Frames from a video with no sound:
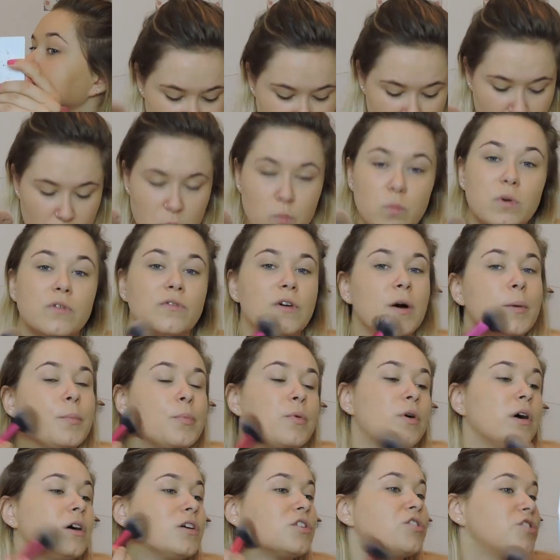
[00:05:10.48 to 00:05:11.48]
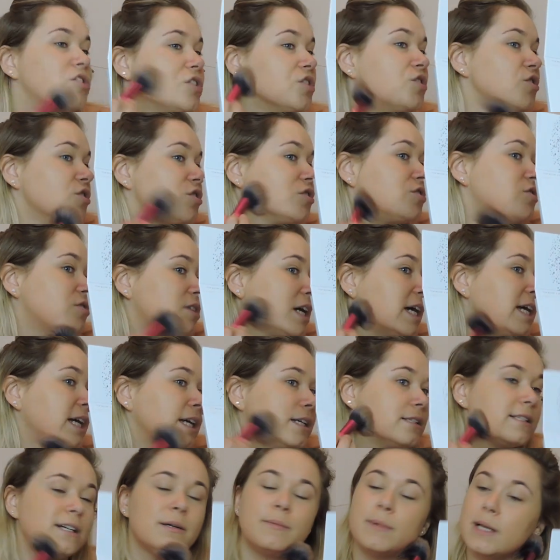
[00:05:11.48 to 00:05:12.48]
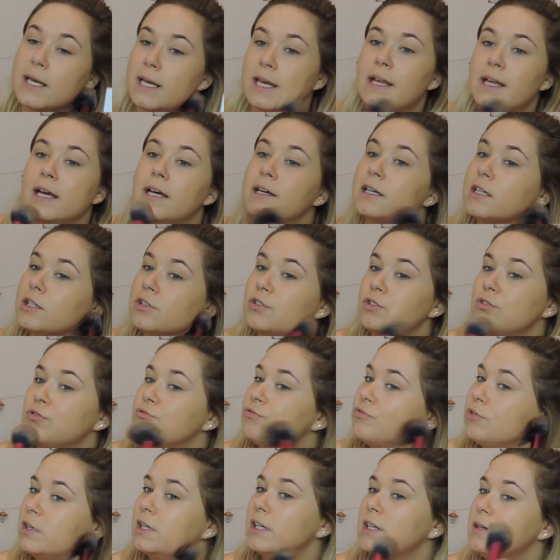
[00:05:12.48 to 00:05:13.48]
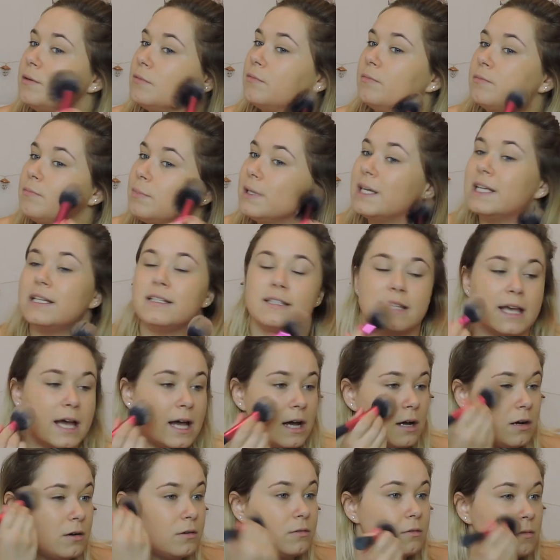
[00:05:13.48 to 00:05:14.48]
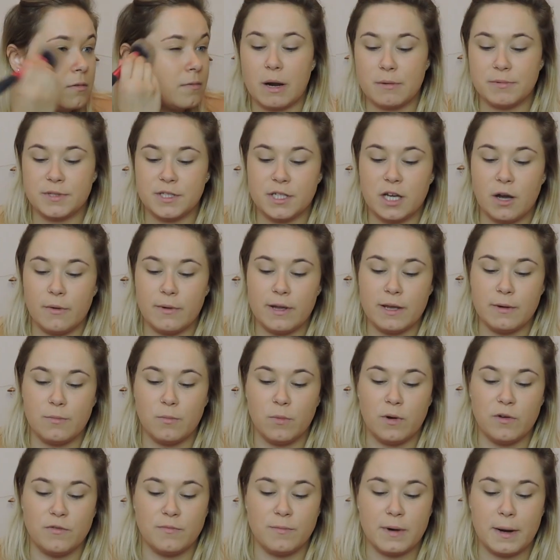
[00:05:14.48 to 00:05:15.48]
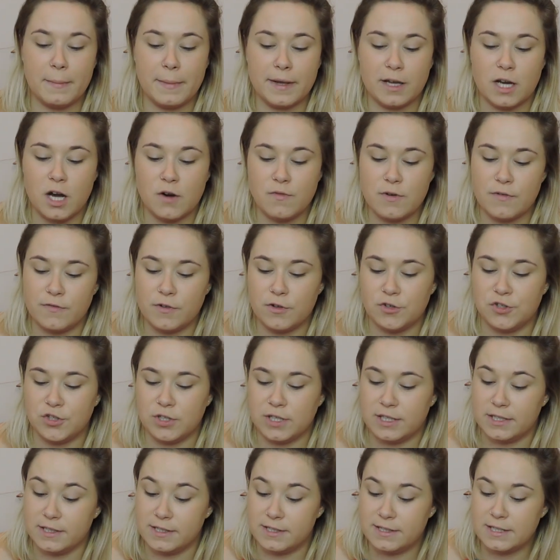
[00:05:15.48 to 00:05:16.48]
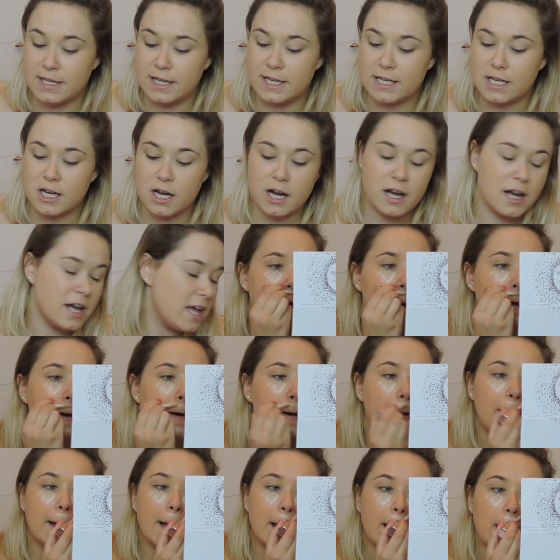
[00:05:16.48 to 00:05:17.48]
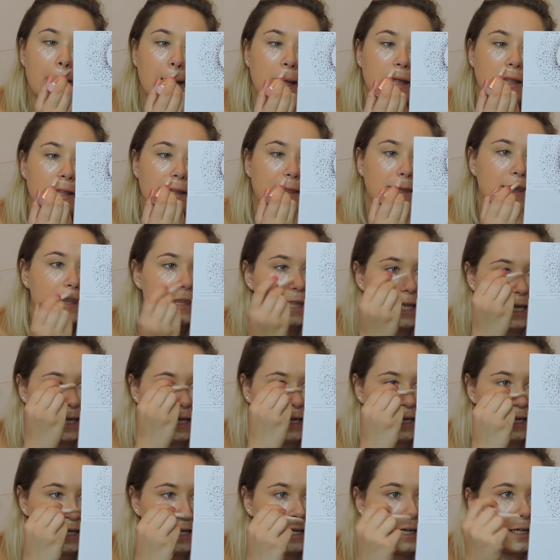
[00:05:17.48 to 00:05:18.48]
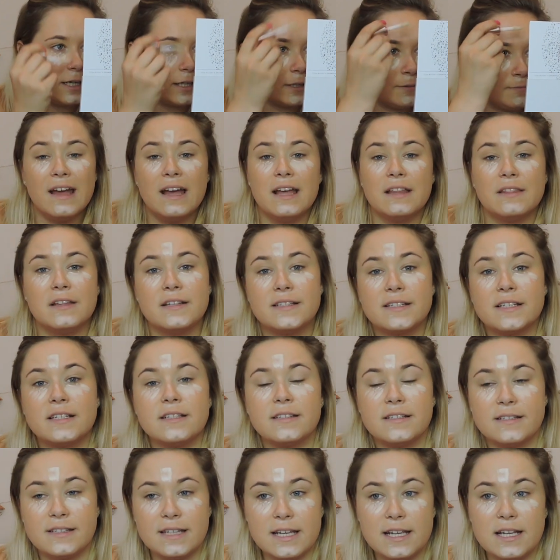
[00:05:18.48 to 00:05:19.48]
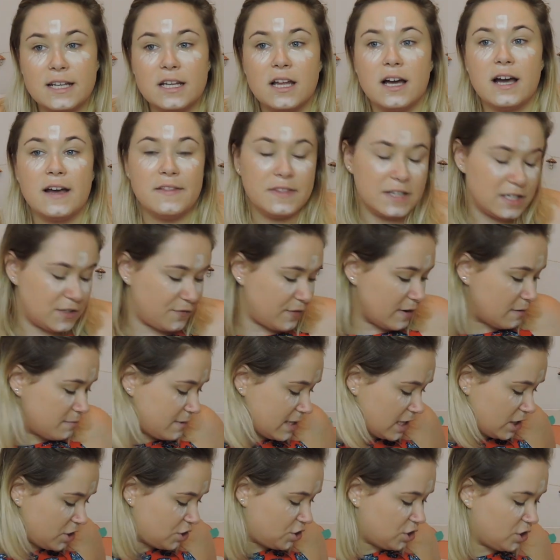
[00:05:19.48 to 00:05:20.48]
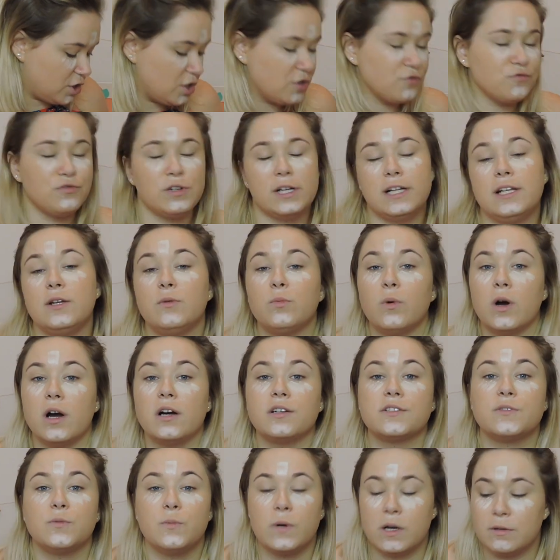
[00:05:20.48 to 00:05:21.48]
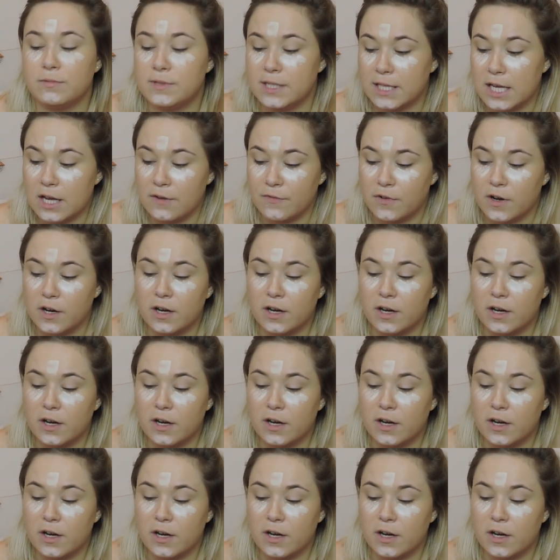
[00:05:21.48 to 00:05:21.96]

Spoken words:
I'm going to go in with a brush and just take it down my neck and just really blend it out. I'm going to go in with my Makeup Revolution concealer. I think this concealer and this foundation really works well together.